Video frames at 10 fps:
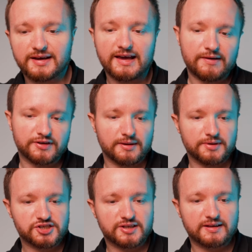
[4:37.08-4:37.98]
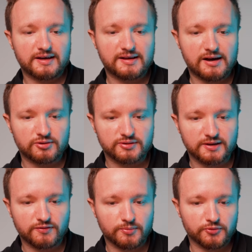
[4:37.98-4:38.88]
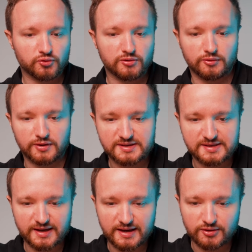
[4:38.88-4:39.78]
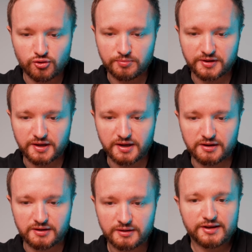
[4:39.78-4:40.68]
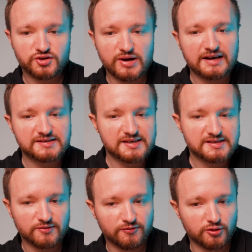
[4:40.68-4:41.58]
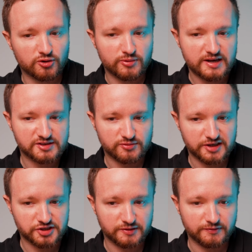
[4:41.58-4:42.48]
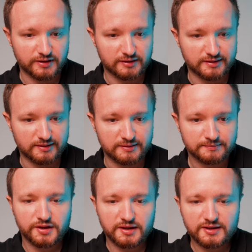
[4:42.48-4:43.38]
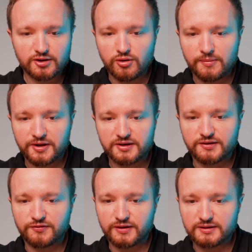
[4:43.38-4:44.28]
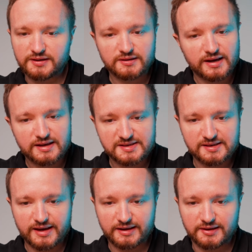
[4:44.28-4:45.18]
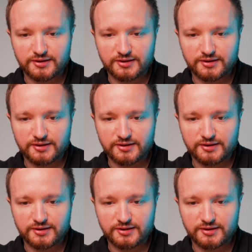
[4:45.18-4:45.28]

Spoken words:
I have an image that I downloaded from Google once again open here. And to access the photo restoration filter, we need to go up here to filter and select